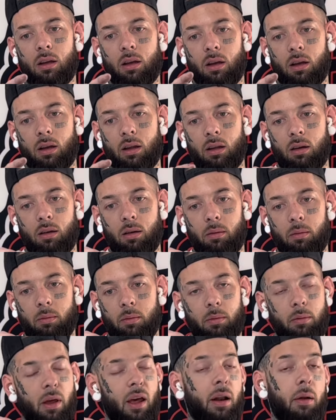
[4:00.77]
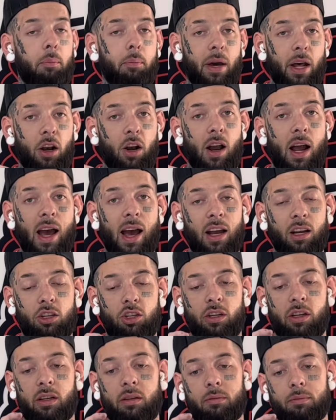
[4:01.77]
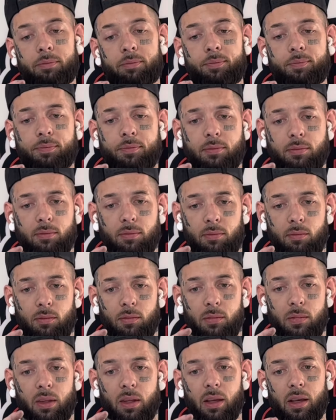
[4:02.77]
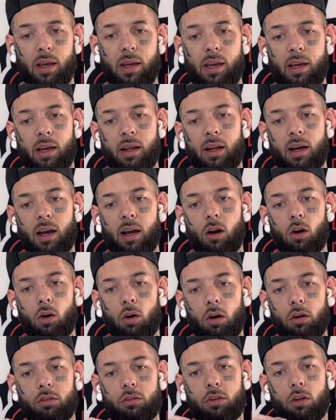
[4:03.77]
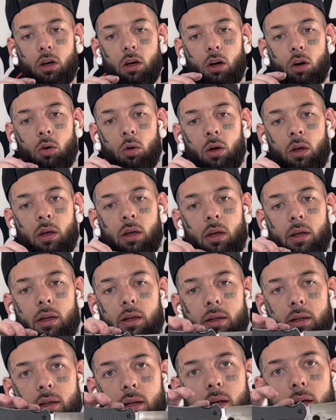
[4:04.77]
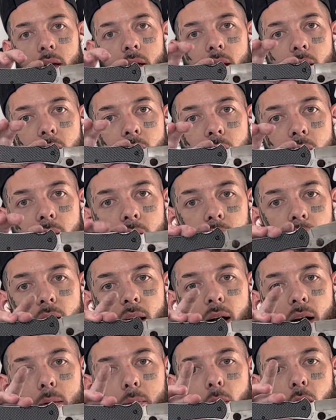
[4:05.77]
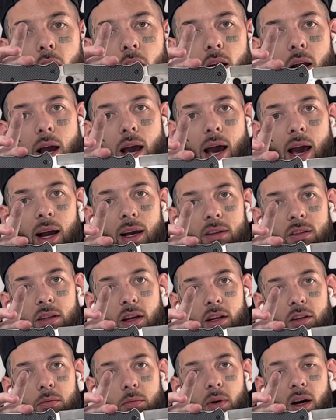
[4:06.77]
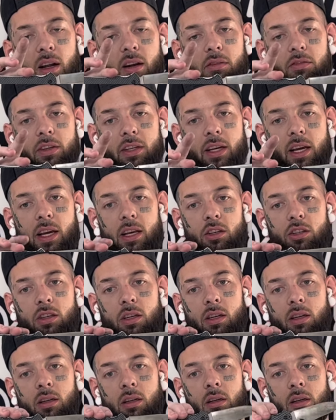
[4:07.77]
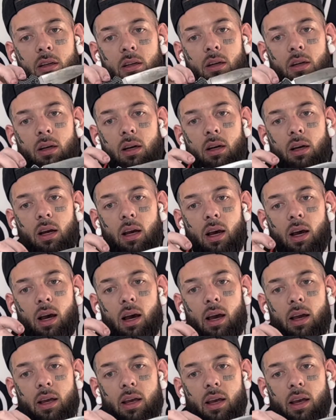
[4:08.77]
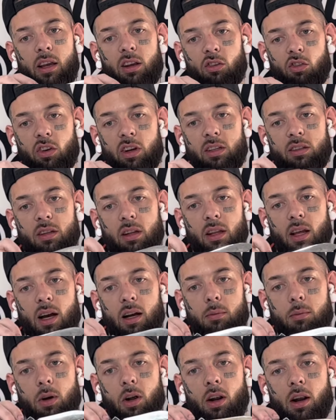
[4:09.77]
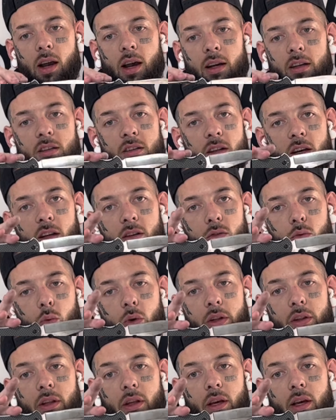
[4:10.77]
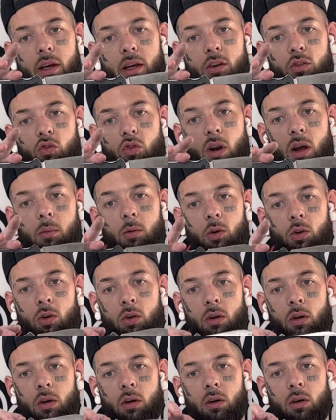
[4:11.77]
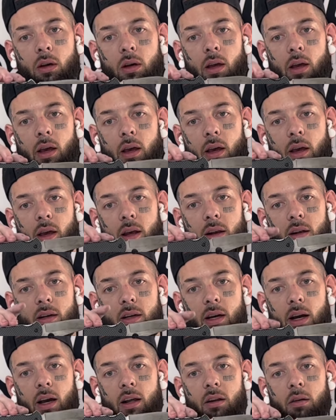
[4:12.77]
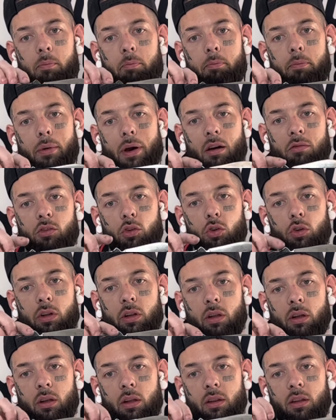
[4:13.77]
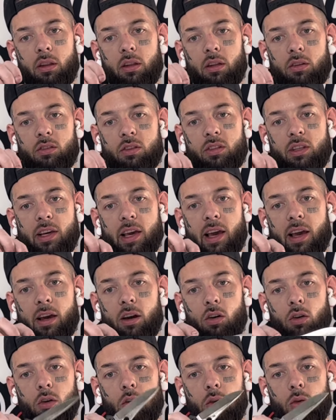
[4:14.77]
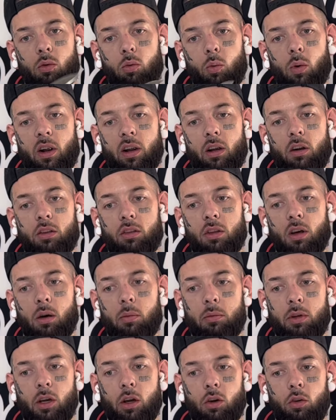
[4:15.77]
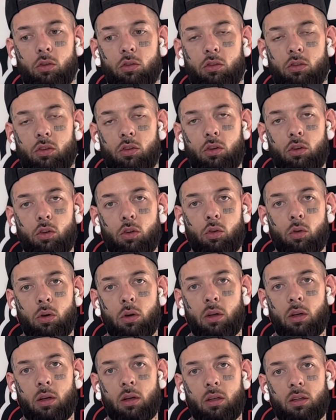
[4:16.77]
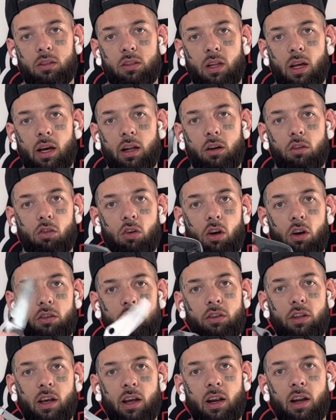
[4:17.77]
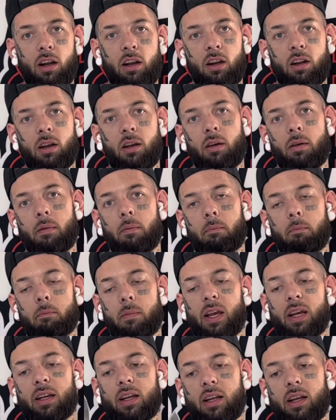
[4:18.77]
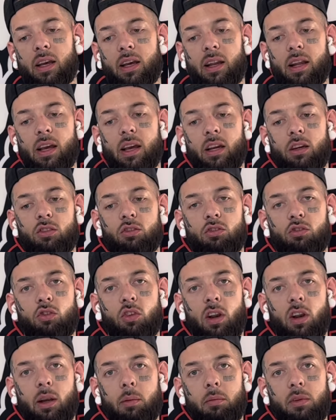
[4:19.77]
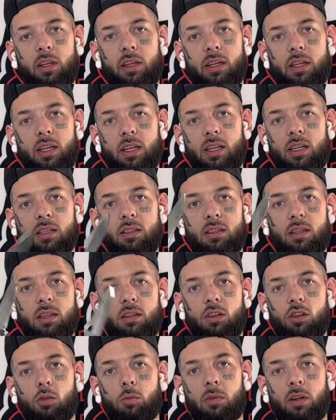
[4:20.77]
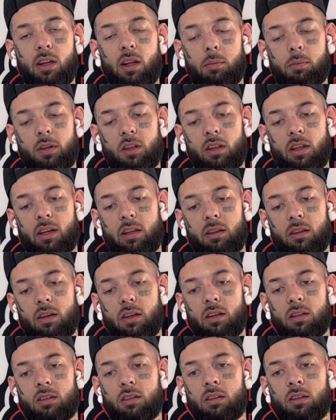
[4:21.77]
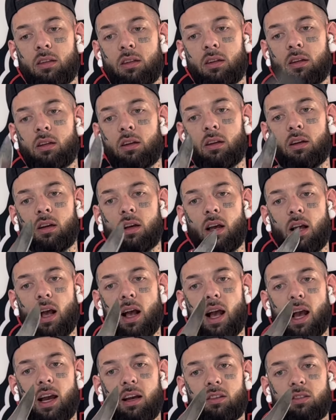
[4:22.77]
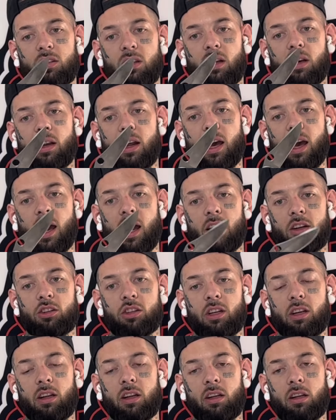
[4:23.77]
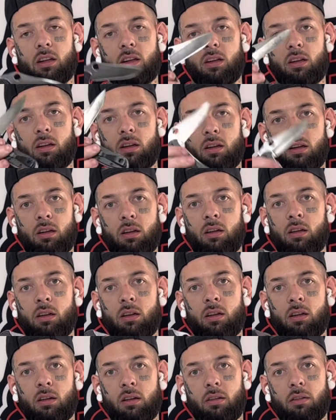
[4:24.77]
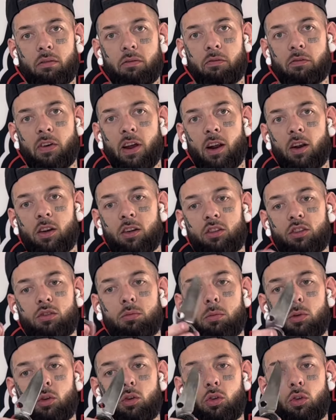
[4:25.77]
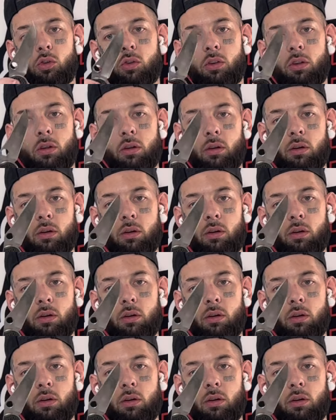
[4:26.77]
um, and a better action. And I also did a lock bar access modification. I increased the lock bar access with a Dremel and kind of beveled the scale where your thumb goes to slide across there, making it extremely easy to manipulate this. Excellent action, very smooth,